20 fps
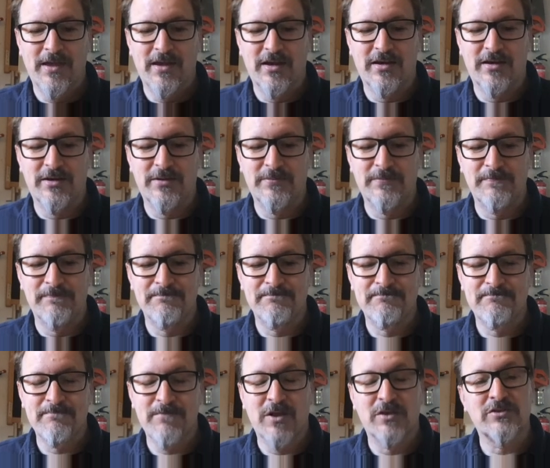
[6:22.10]

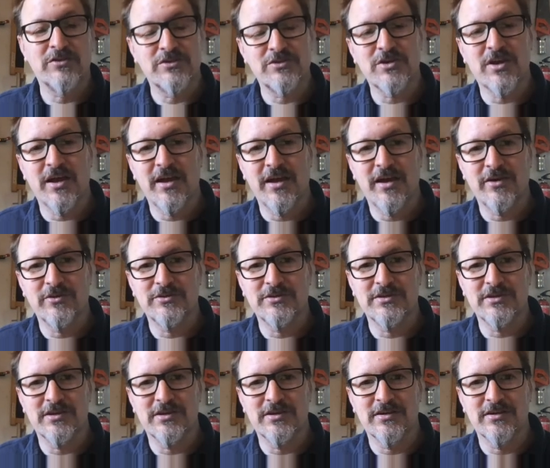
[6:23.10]
to try out
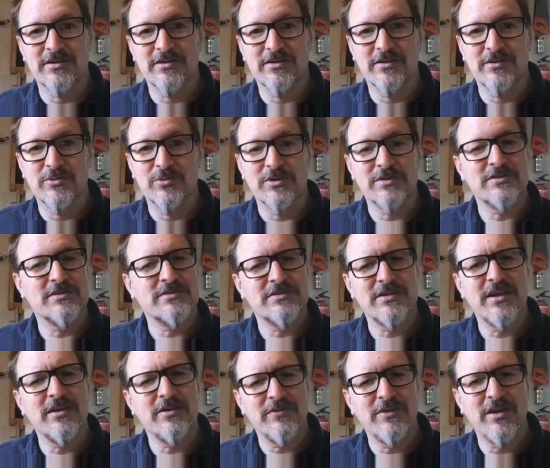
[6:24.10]
what's the
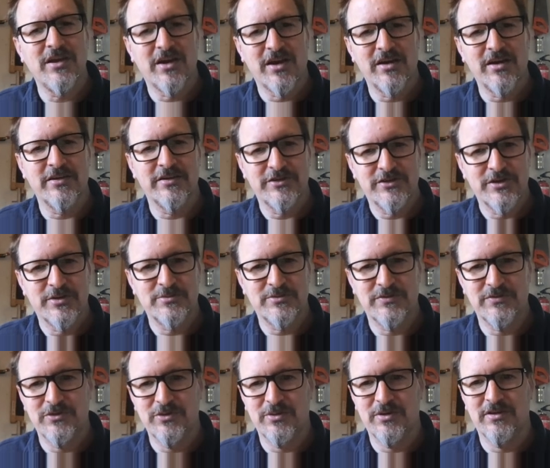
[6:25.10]
state of the art in terms
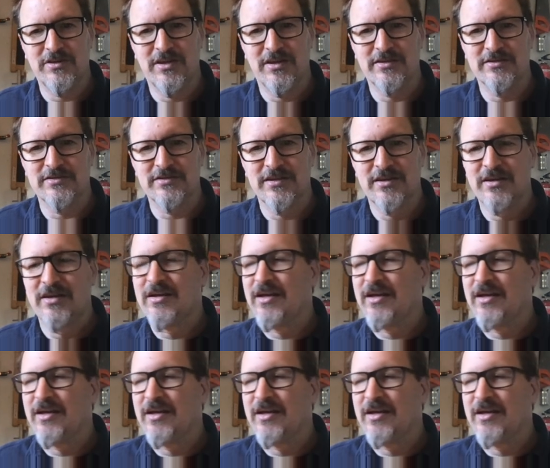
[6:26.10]
of doing these